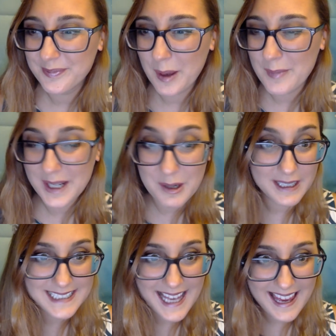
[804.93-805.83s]
But anyways,
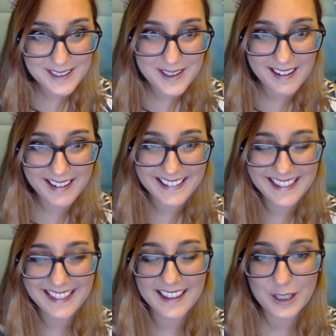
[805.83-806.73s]
hey, hi,
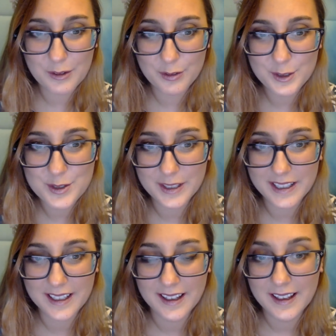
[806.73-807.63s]
thank you for joining
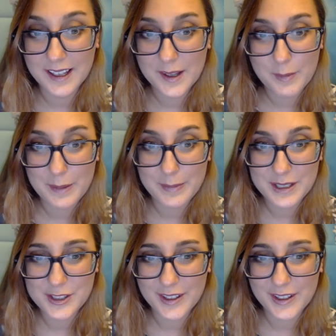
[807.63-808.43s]
my Patreon.